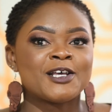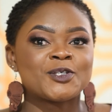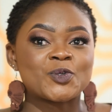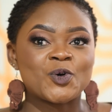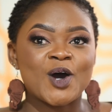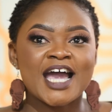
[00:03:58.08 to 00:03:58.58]

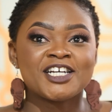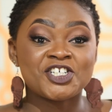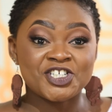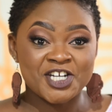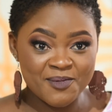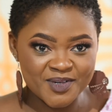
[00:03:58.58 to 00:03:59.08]
So I
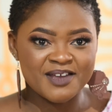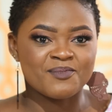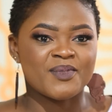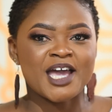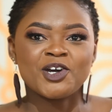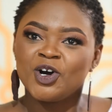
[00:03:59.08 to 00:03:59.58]
shamed
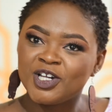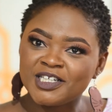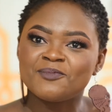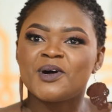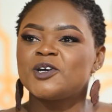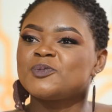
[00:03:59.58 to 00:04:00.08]
him. I called
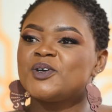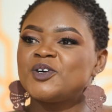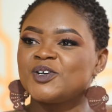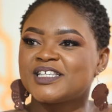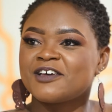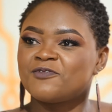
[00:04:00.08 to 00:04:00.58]
him out
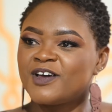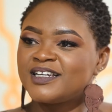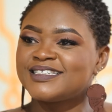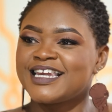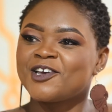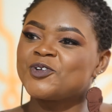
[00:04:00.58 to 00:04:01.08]
because I
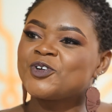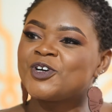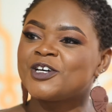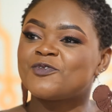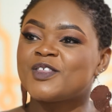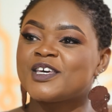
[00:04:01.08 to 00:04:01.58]
felt like, you know, if